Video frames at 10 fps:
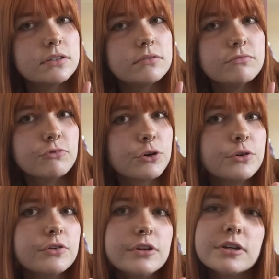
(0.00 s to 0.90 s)

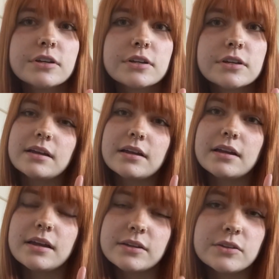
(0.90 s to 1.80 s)
rude,
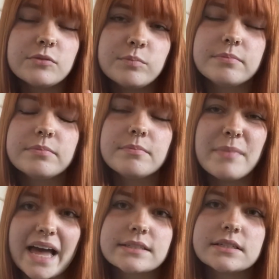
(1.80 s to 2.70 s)
and
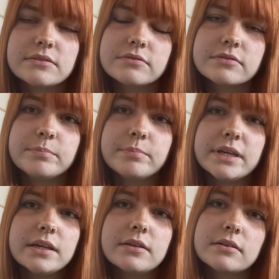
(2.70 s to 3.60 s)
massive,
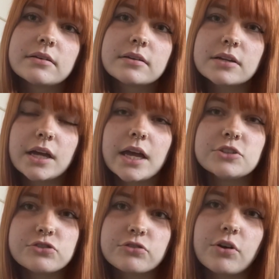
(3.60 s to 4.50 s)
big and
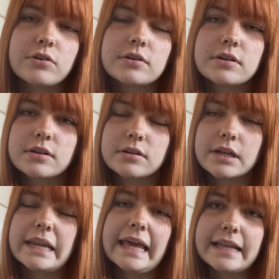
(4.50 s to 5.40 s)
strong
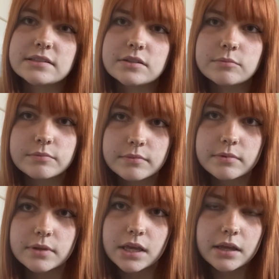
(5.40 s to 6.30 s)
and handsome.
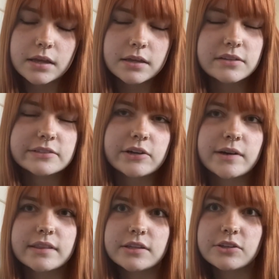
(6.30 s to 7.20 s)
So I
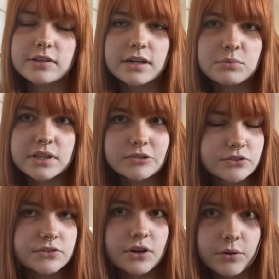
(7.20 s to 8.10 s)
think you get where this is
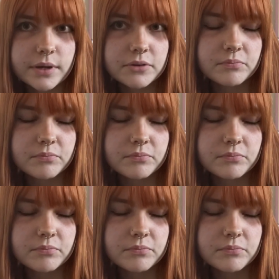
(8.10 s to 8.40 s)
going.